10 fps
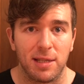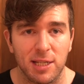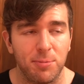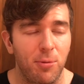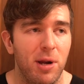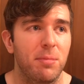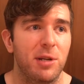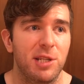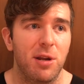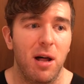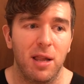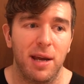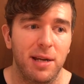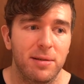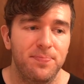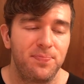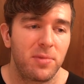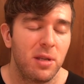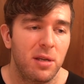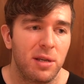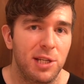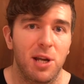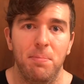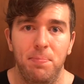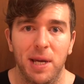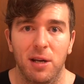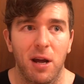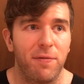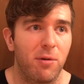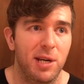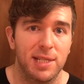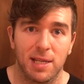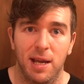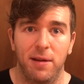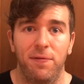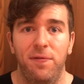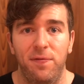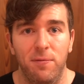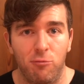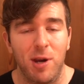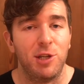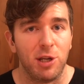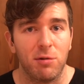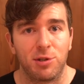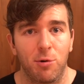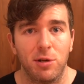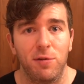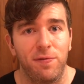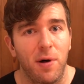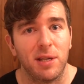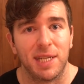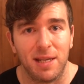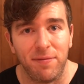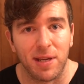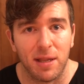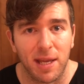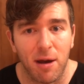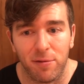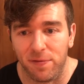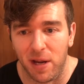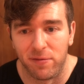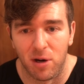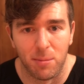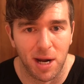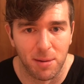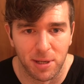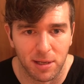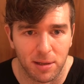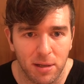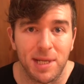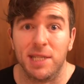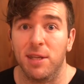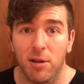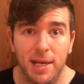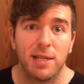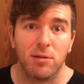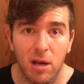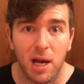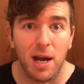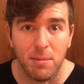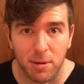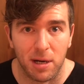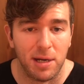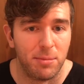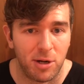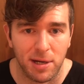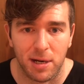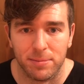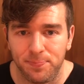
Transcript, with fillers: at this point, but he's not like he's not big enough where his like ratios are going to fall significantly out of favor in my opinion. And he still like has a lot of hype behind him right now.